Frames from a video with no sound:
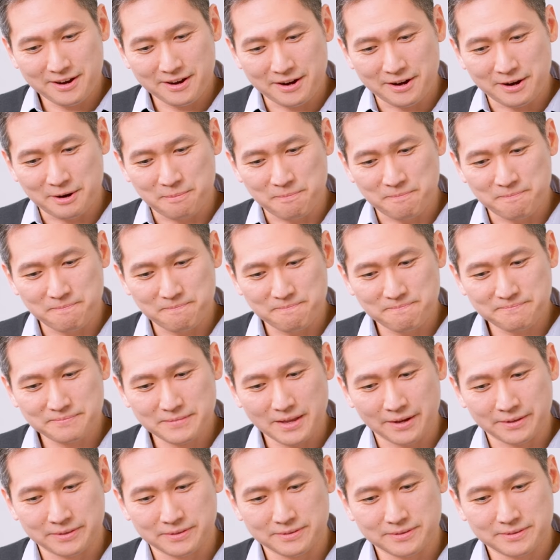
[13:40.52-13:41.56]

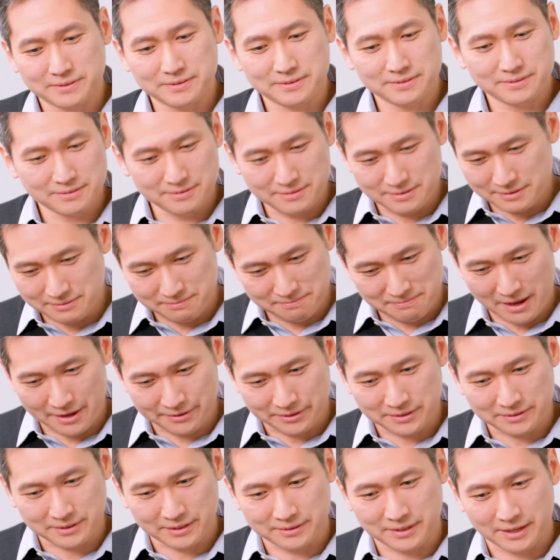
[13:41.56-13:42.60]
I
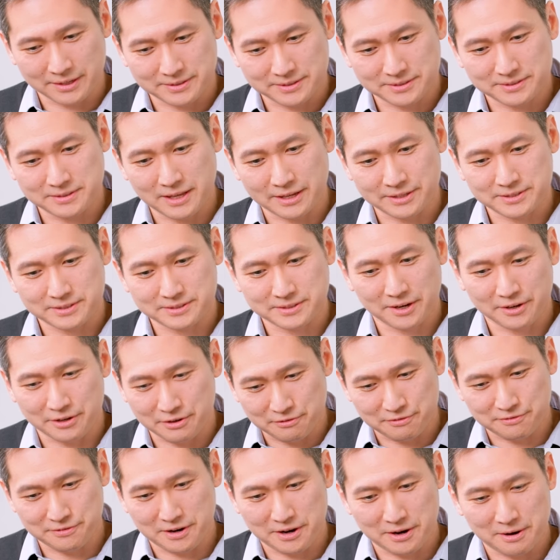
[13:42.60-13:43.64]
think that's kind
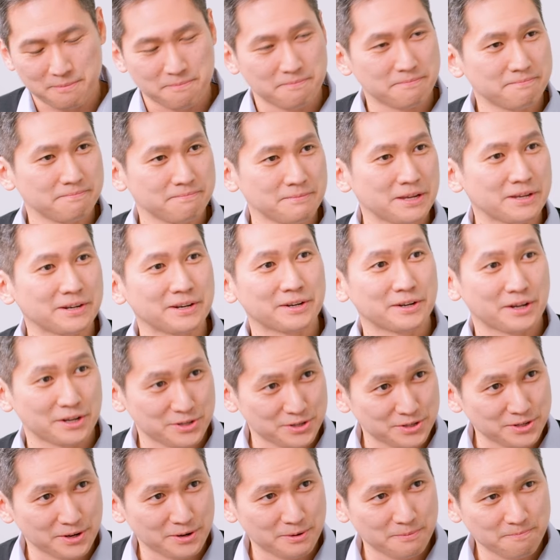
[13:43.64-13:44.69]
of me in a
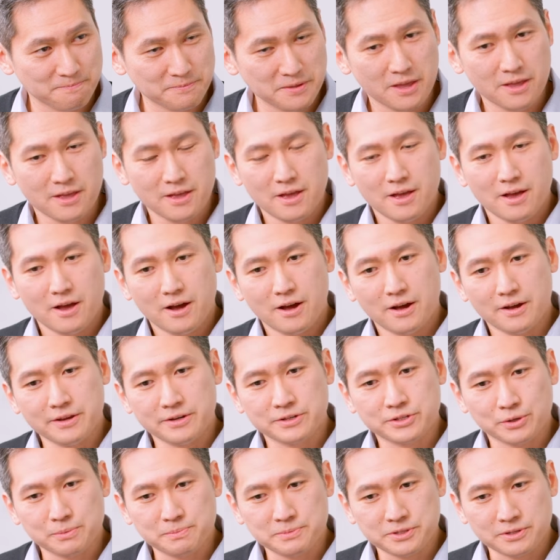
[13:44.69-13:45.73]
nutshell. In
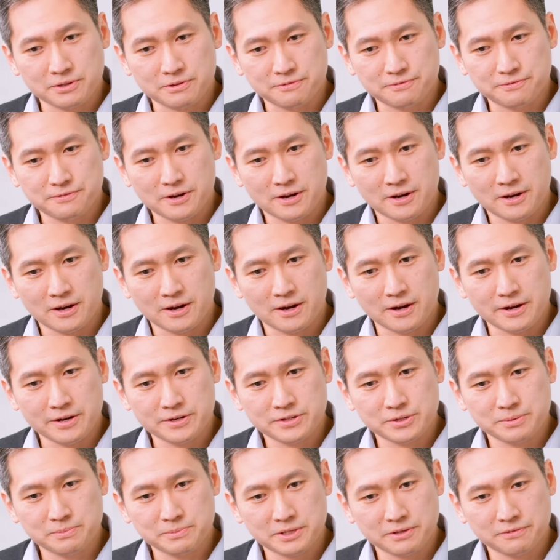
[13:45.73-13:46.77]
terms of
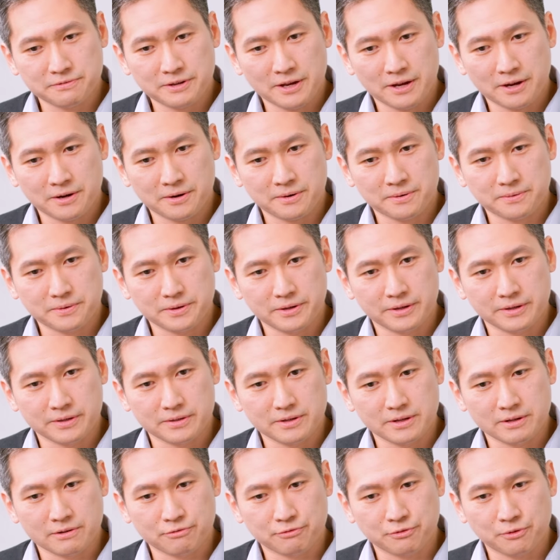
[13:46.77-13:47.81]
how it
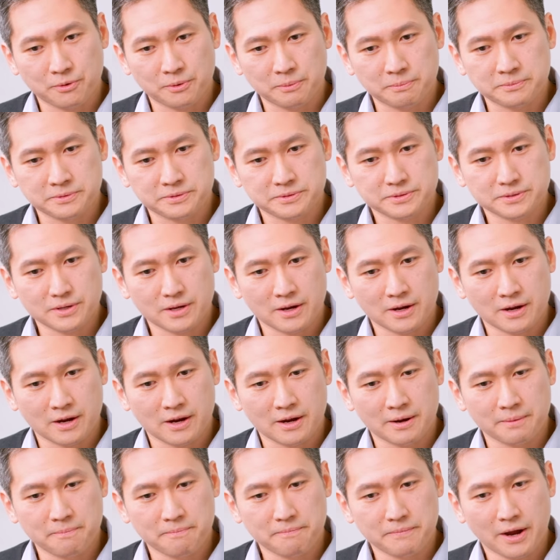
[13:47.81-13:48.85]
informs
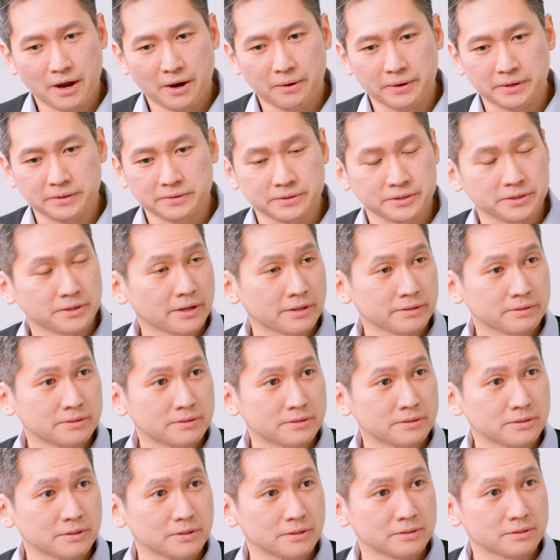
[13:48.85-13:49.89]
how I look at
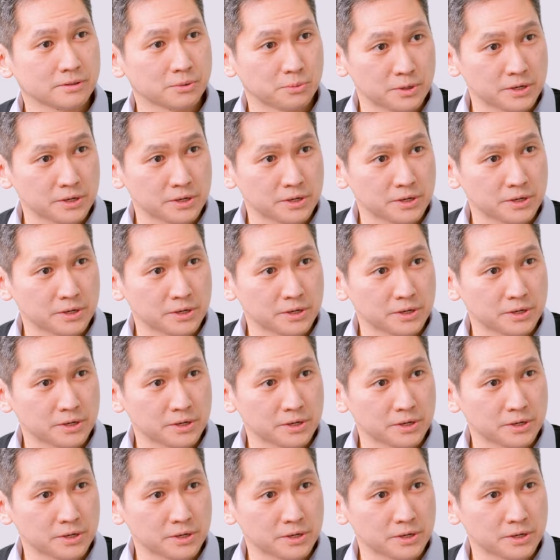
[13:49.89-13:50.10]
the